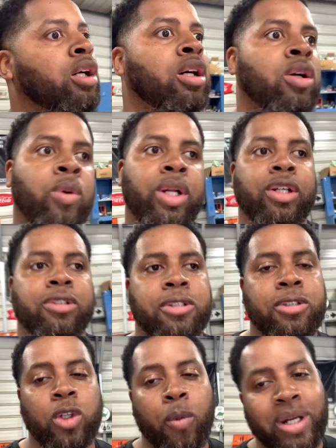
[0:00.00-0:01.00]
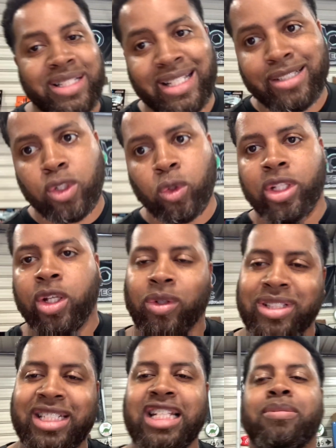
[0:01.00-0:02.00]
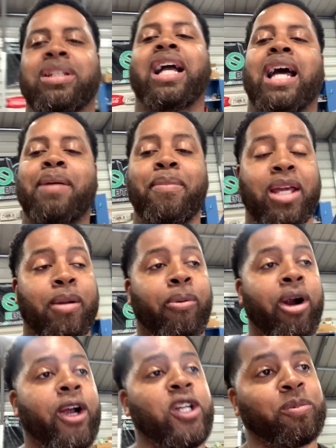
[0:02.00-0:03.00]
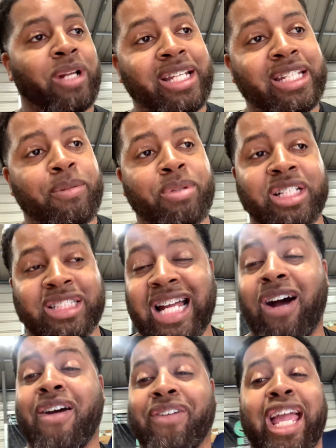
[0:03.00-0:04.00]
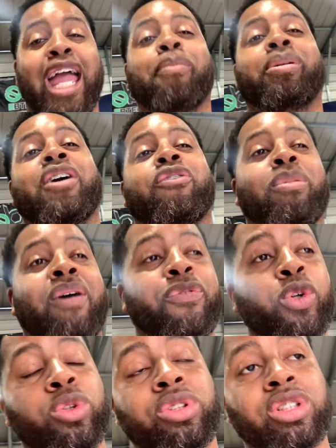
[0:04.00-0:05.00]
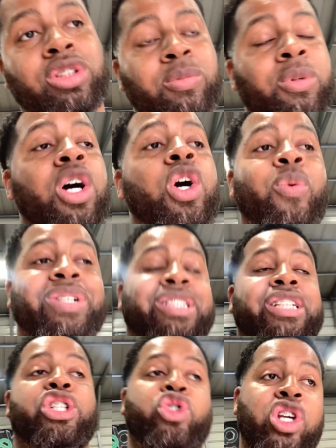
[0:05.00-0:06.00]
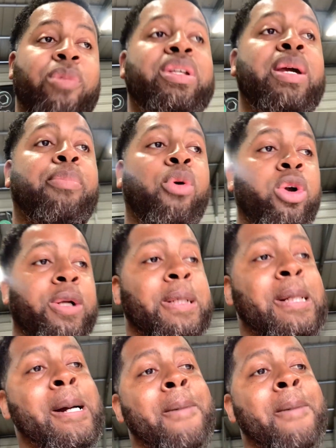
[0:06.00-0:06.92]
What else? So much yet so little. It seems like I didn't make any progress, but I did, because now I have a game plan for my fuel system, which is extremely important.